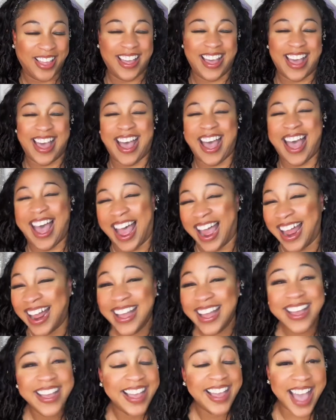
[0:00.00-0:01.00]
I
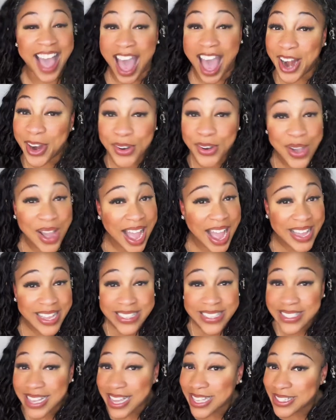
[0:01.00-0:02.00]
don't know how
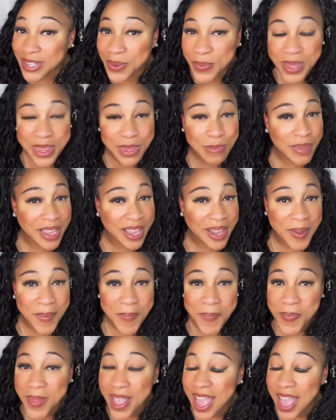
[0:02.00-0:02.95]
he does it with me.